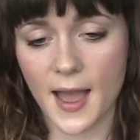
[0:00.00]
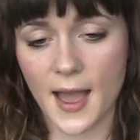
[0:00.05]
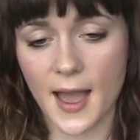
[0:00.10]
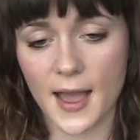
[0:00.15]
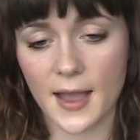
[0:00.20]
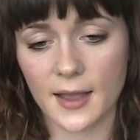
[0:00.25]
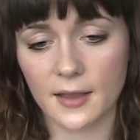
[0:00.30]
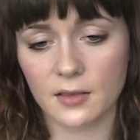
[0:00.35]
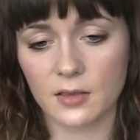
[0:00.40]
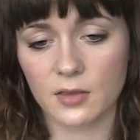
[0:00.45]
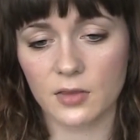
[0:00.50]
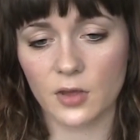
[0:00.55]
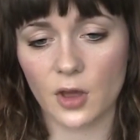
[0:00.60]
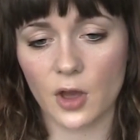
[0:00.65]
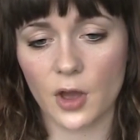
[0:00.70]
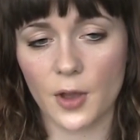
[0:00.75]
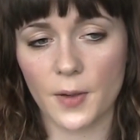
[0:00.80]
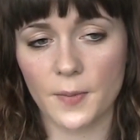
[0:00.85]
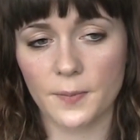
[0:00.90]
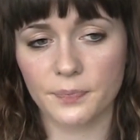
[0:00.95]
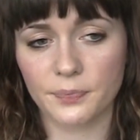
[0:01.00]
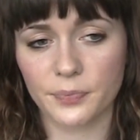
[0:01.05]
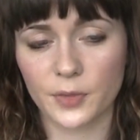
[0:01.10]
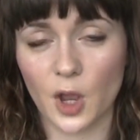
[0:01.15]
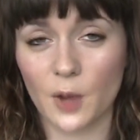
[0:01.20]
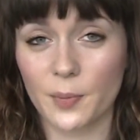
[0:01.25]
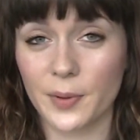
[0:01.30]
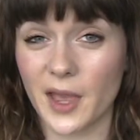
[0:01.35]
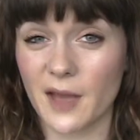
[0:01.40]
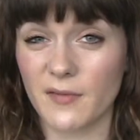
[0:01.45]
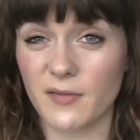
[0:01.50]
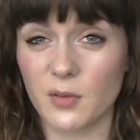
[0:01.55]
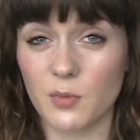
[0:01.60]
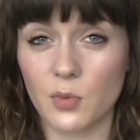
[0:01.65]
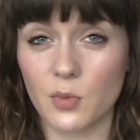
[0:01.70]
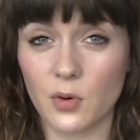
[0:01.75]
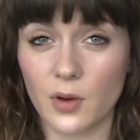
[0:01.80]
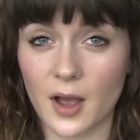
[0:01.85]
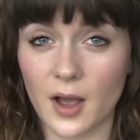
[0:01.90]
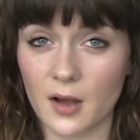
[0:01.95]
and I'll be having
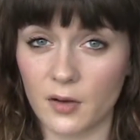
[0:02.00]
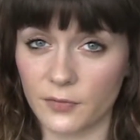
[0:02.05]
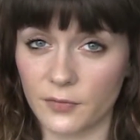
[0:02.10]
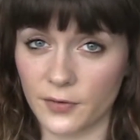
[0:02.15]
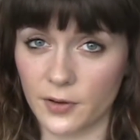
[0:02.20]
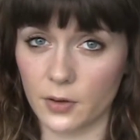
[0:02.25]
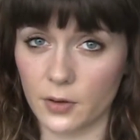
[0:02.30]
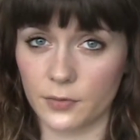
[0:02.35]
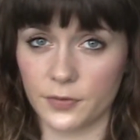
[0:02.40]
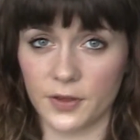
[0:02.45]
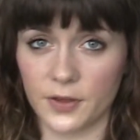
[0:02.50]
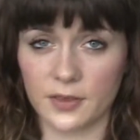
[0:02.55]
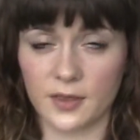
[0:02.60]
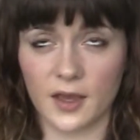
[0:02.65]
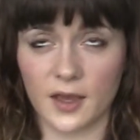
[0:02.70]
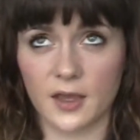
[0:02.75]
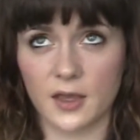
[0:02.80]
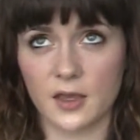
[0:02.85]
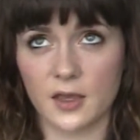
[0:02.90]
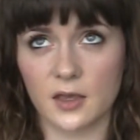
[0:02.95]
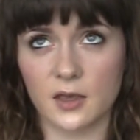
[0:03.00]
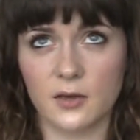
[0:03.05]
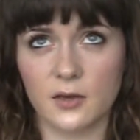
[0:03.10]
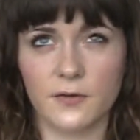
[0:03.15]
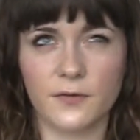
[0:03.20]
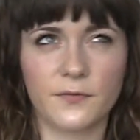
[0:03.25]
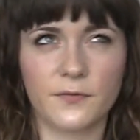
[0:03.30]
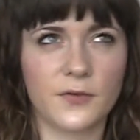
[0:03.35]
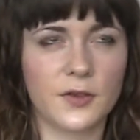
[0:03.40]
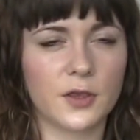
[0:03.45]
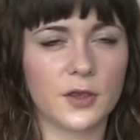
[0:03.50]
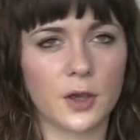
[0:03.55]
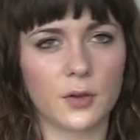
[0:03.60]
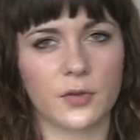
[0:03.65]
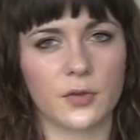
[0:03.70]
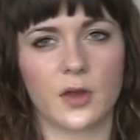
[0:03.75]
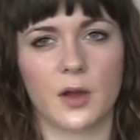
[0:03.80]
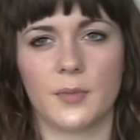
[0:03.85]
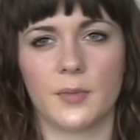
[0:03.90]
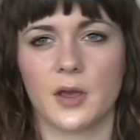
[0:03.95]
more outfit of the day
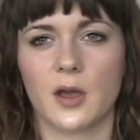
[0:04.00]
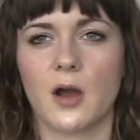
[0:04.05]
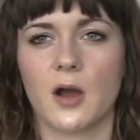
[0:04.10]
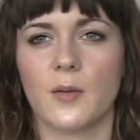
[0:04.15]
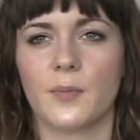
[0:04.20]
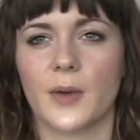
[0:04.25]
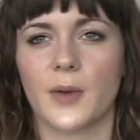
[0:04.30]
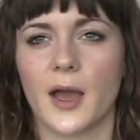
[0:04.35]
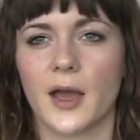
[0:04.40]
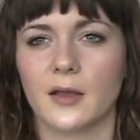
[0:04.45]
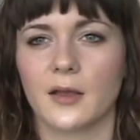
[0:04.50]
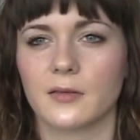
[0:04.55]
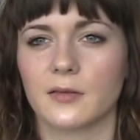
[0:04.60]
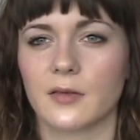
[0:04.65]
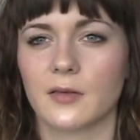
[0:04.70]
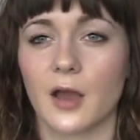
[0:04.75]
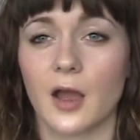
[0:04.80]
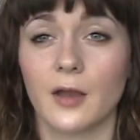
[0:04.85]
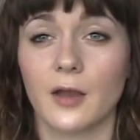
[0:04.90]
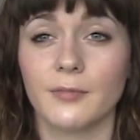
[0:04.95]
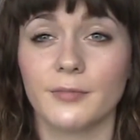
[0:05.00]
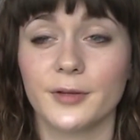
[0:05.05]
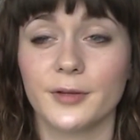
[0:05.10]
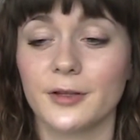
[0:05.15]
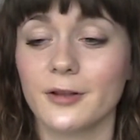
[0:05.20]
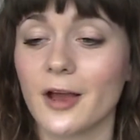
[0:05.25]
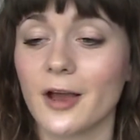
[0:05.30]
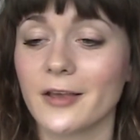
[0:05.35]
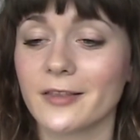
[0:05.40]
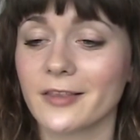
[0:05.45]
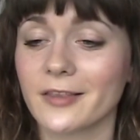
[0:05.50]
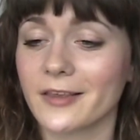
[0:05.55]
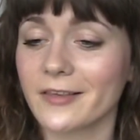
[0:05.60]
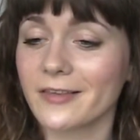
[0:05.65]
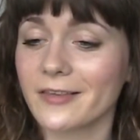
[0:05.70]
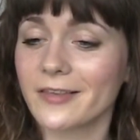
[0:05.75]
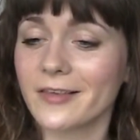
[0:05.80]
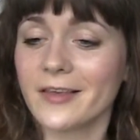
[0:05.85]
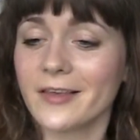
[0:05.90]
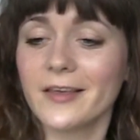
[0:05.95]
videos coming up, and I hope you like
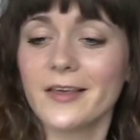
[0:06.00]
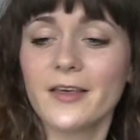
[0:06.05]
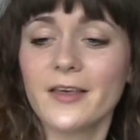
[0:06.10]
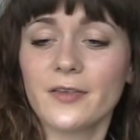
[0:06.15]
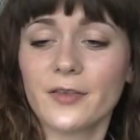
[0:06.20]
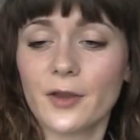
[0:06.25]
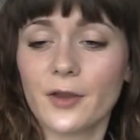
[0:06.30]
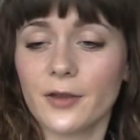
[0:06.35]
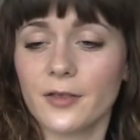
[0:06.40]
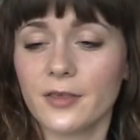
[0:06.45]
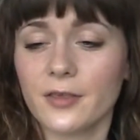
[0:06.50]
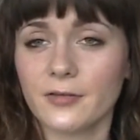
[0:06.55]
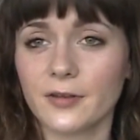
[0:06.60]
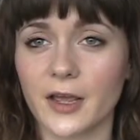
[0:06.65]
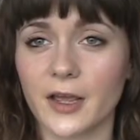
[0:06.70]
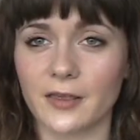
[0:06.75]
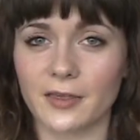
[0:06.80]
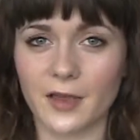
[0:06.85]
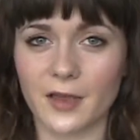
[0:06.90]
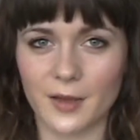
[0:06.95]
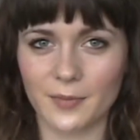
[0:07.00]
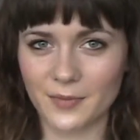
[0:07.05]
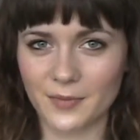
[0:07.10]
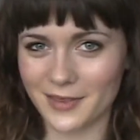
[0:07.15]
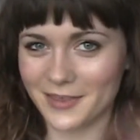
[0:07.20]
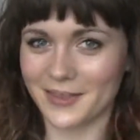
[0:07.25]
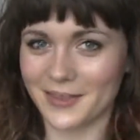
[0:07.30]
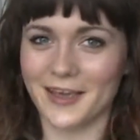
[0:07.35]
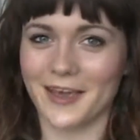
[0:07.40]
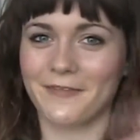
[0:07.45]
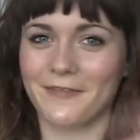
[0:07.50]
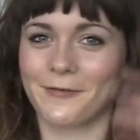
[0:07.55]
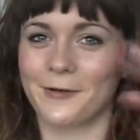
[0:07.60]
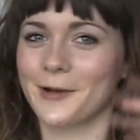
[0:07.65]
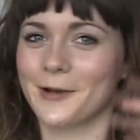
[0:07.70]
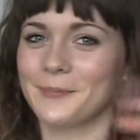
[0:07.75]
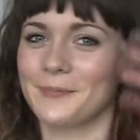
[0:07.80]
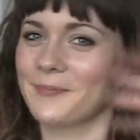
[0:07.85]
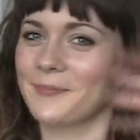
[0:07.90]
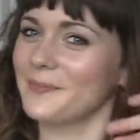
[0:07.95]
this. So until next time, see you
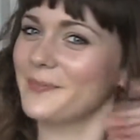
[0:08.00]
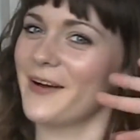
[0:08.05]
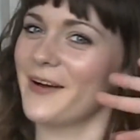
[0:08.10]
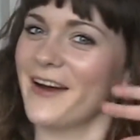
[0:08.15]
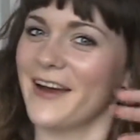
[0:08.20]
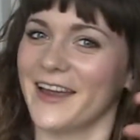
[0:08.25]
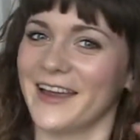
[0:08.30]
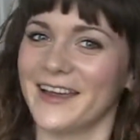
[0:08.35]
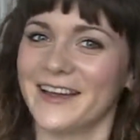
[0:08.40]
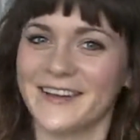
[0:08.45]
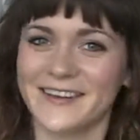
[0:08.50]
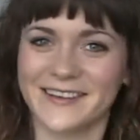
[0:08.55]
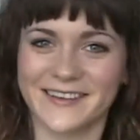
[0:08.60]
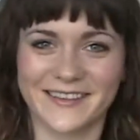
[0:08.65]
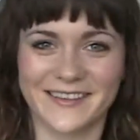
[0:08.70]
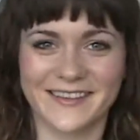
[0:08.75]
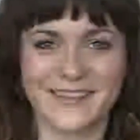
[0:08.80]
everyone. Bye.